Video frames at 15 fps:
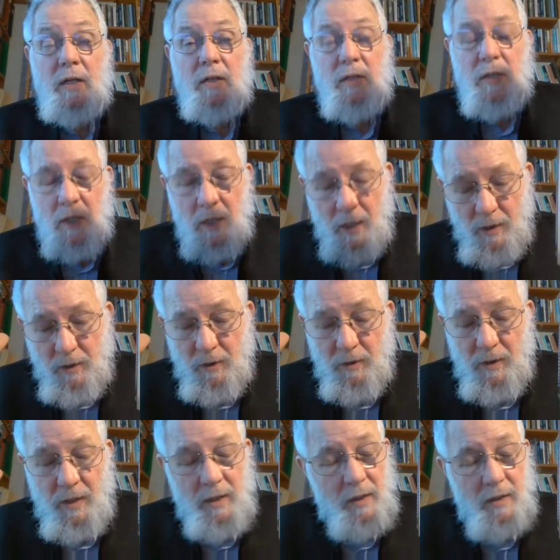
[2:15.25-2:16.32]
together
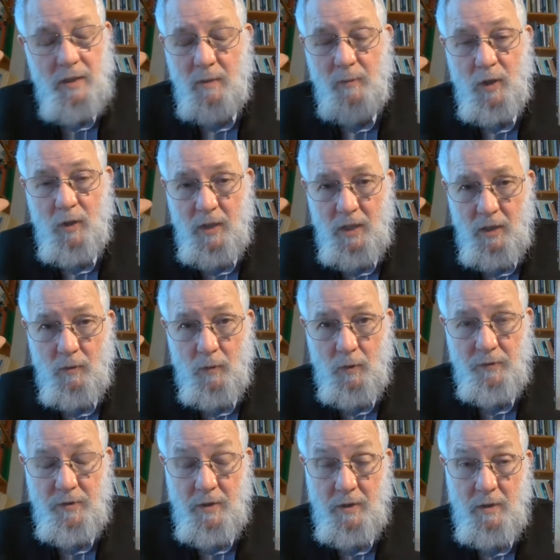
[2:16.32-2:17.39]
in a democratic
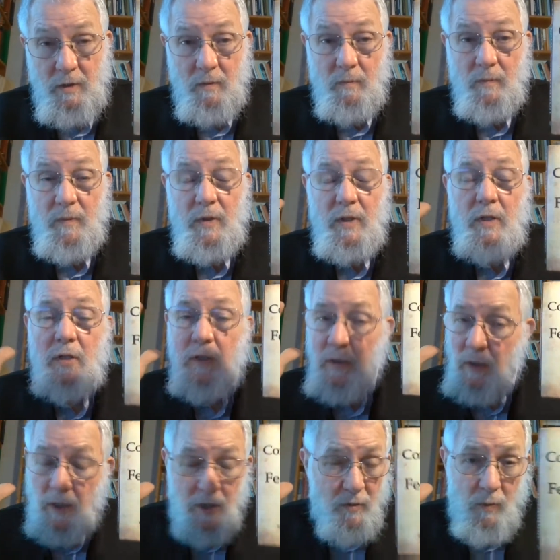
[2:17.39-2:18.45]
world system.
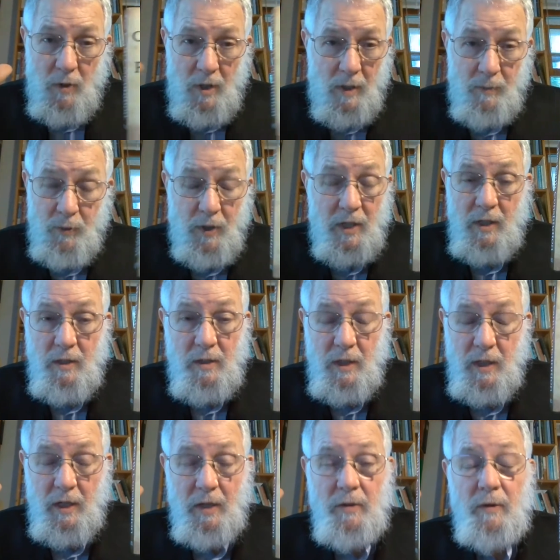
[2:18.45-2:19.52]
Unless we're operating
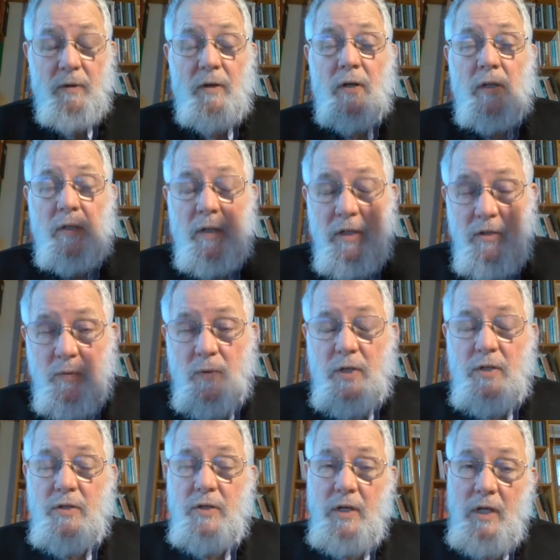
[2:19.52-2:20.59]
together, unless we
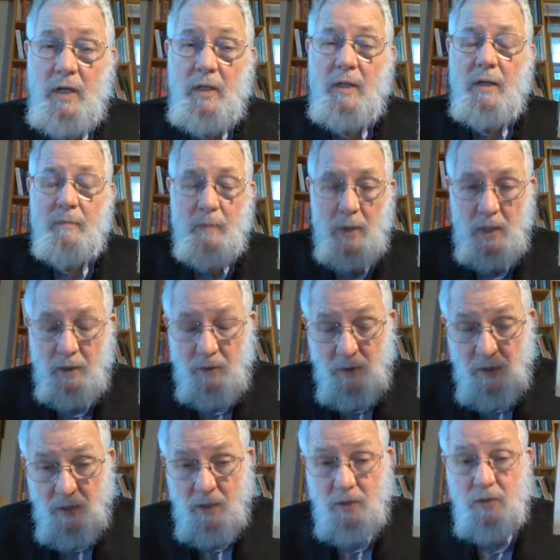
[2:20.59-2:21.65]
see that
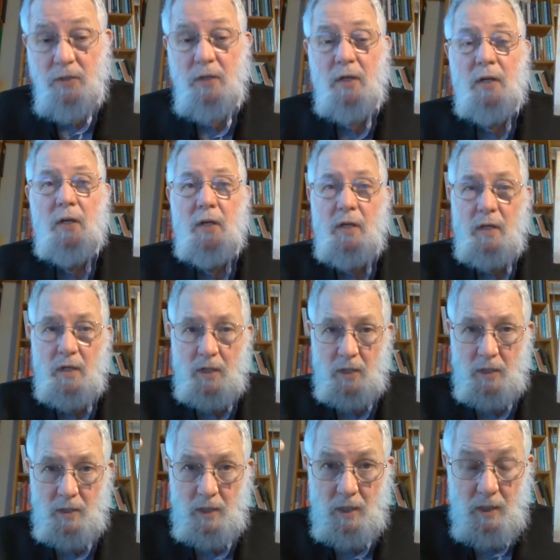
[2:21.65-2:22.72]
politics
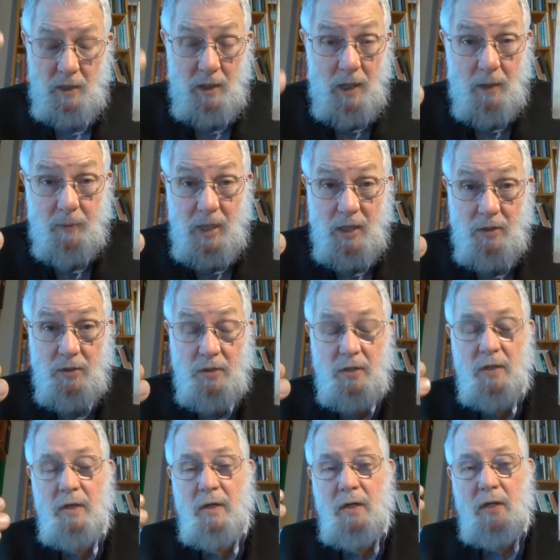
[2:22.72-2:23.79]
and economics
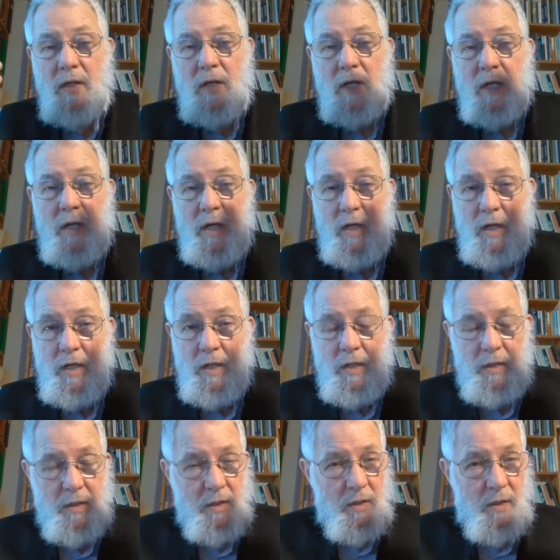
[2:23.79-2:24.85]

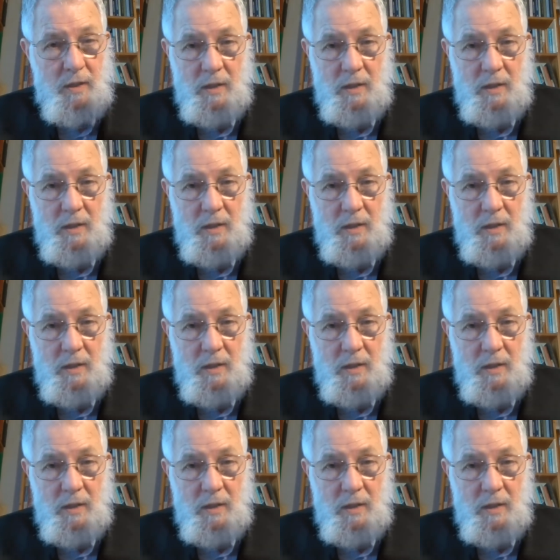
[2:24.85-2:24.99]
and